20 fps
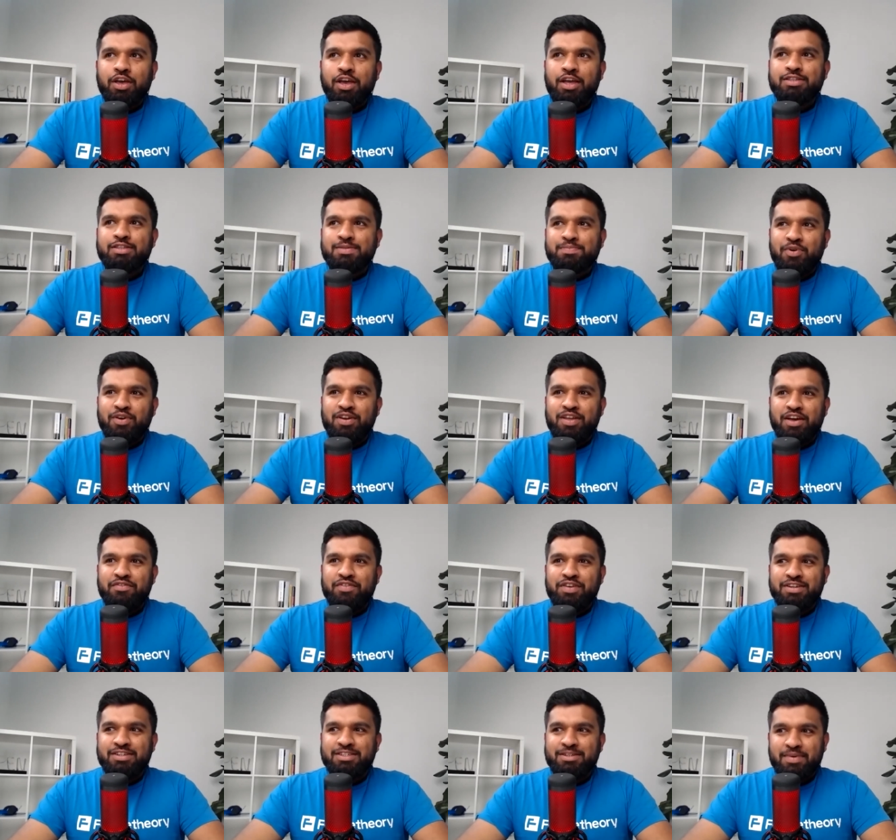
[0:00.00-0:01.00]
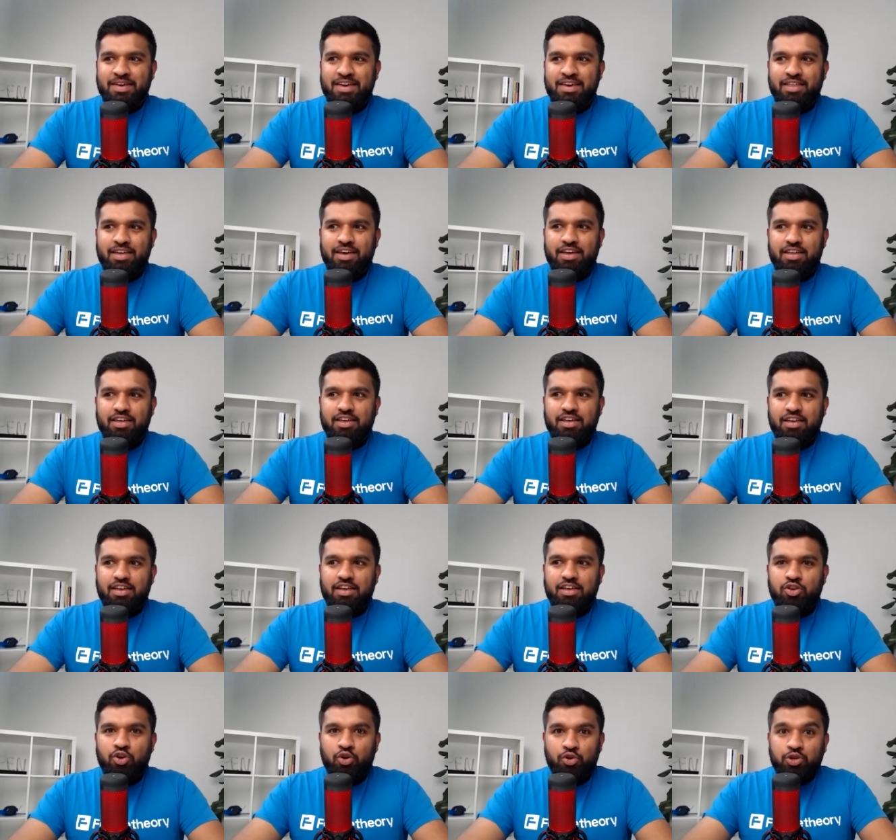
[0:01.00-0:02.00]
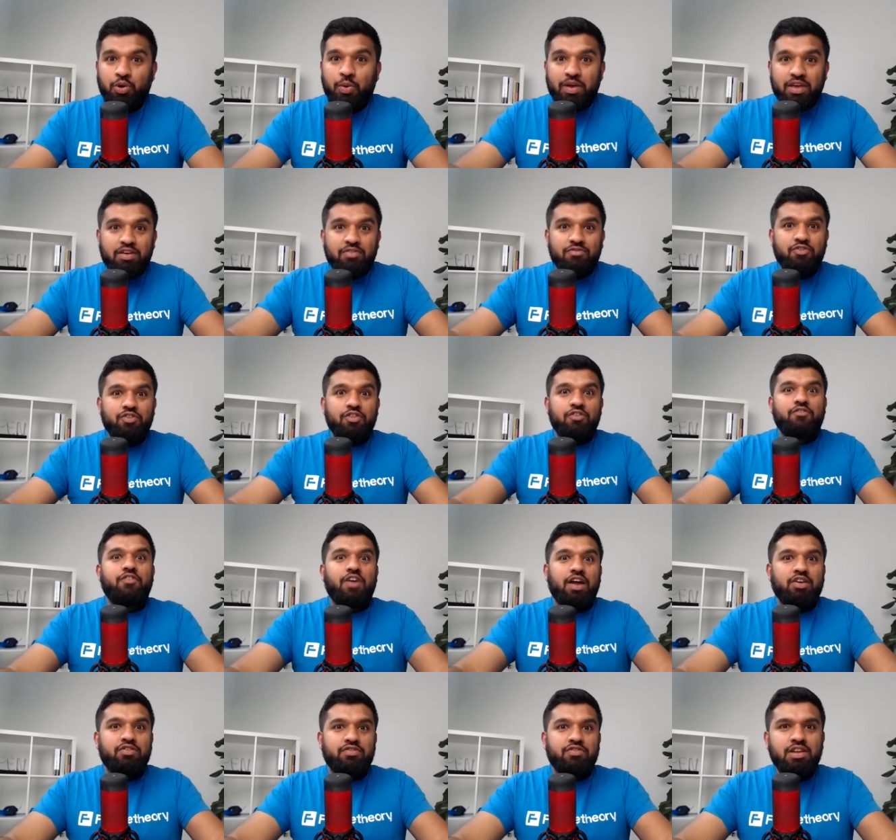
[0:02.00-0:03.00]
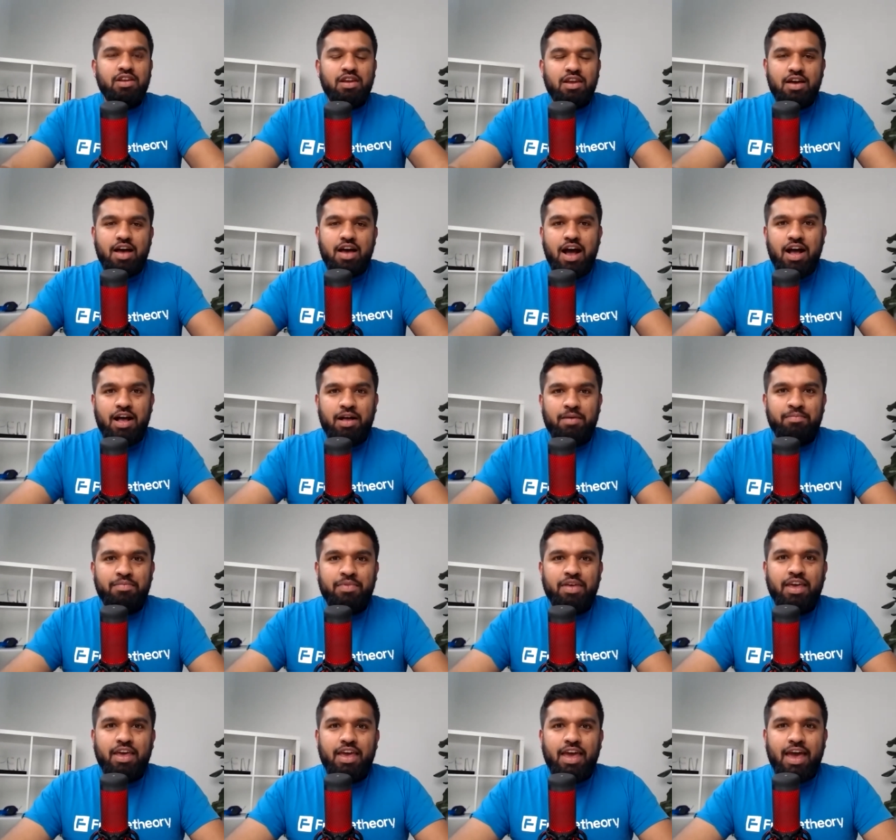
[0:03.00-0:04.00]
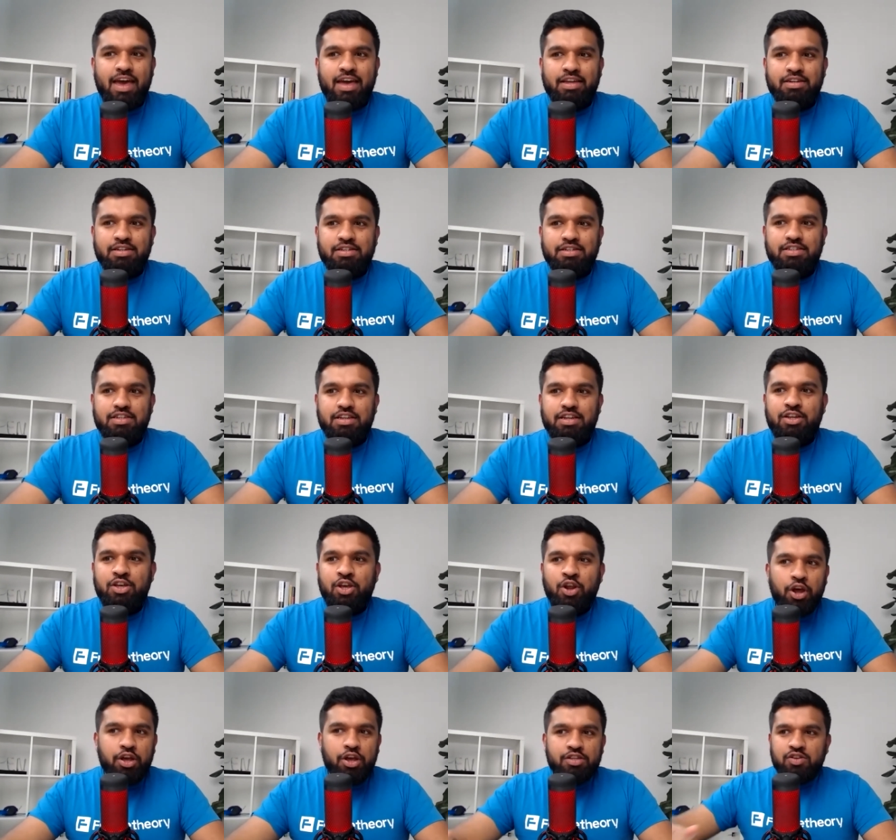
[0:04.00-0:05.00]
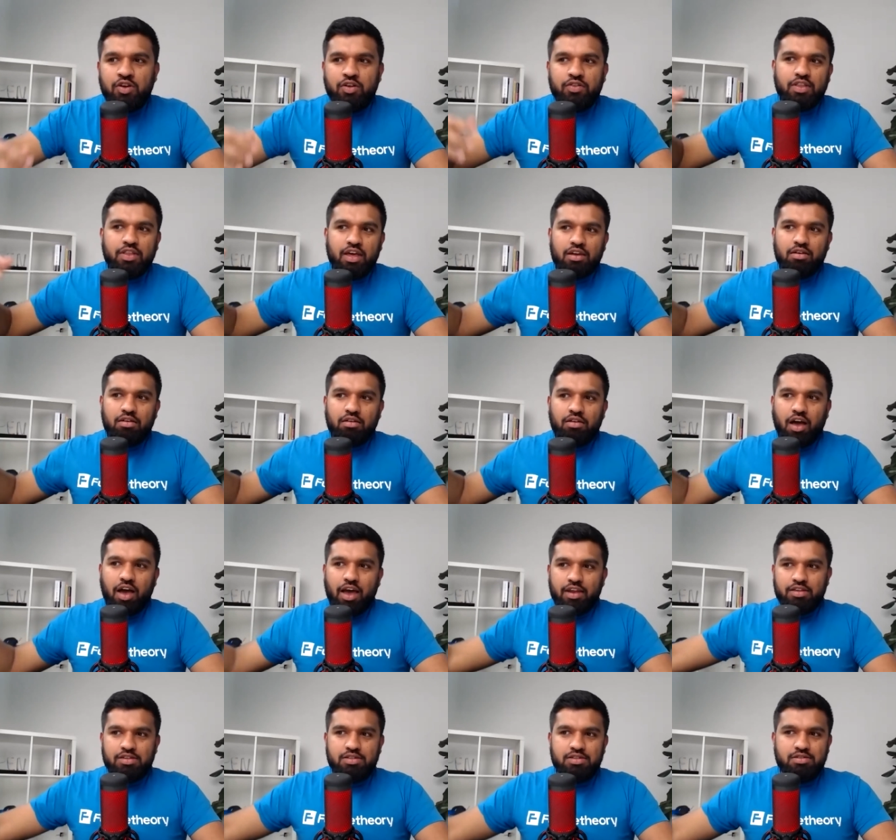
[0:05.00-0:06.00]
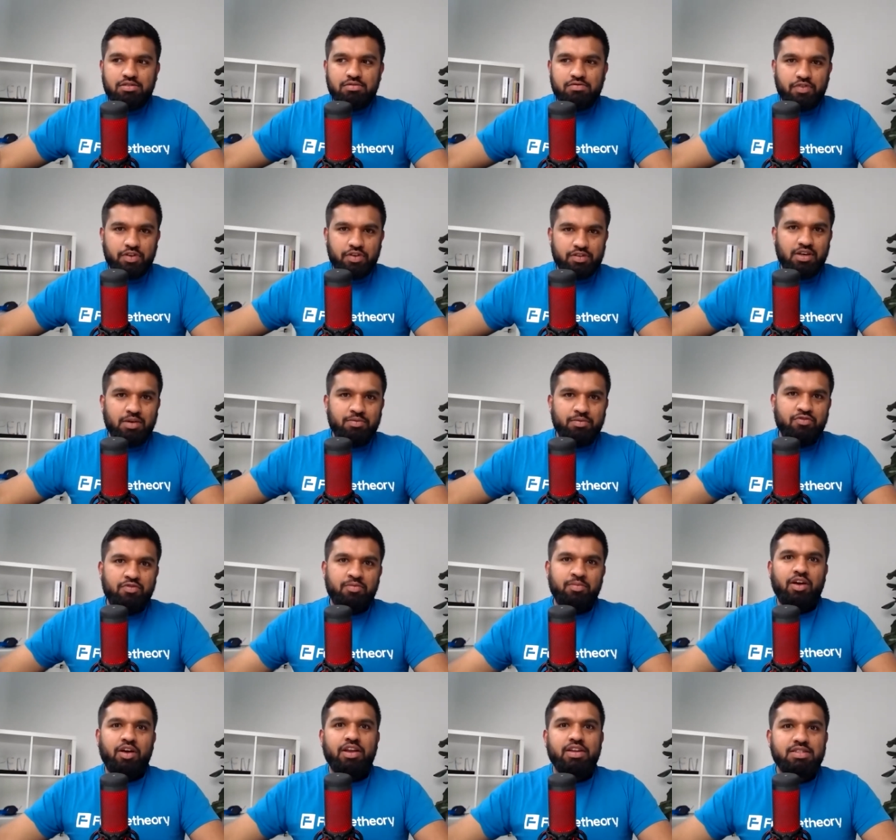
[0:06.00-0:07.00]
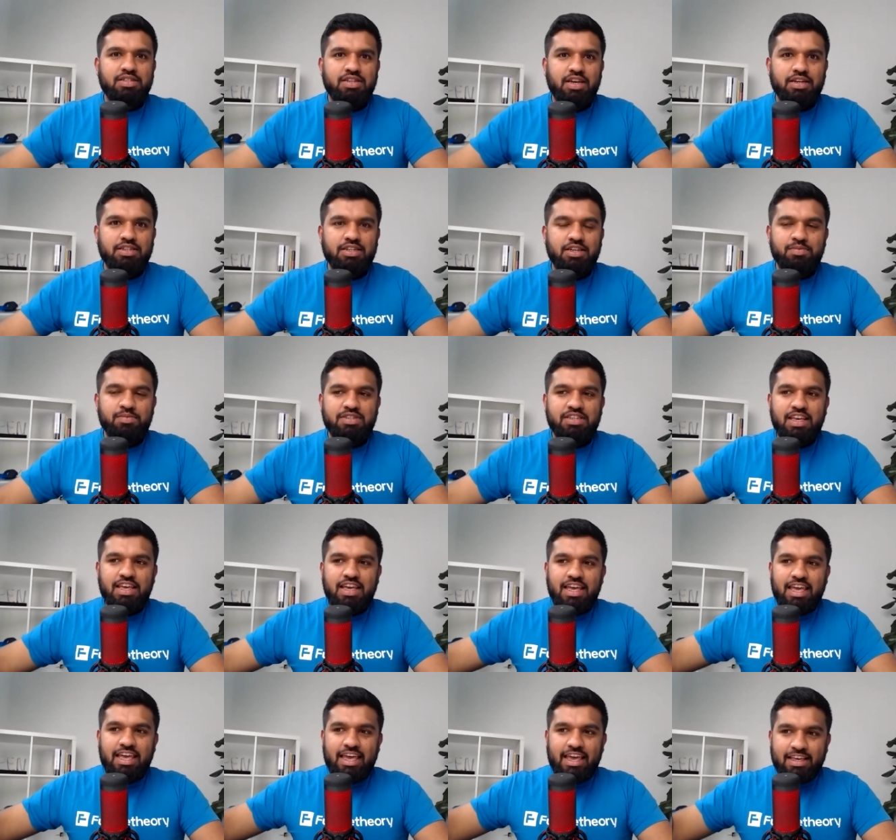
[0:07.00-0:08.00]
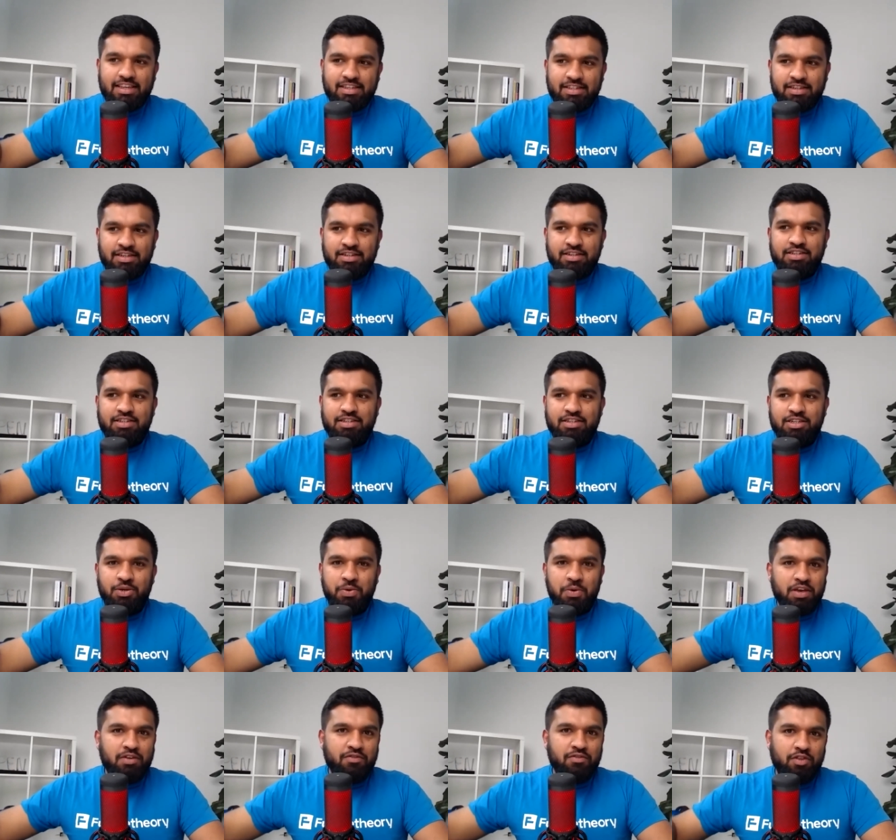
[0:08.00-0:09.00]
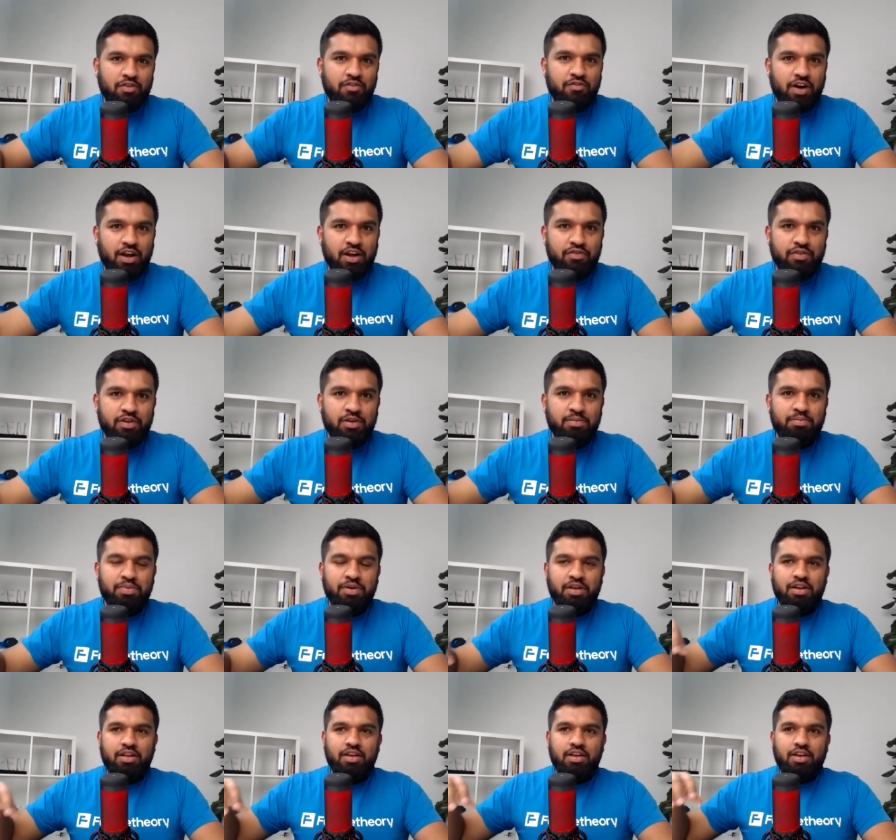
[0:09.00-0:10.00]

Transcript: it's pretty evident to me that you're doing it for the fun of it. And it's not that Linus, for example, from Linus Tech Tips, isn't doing it for the fun of it, but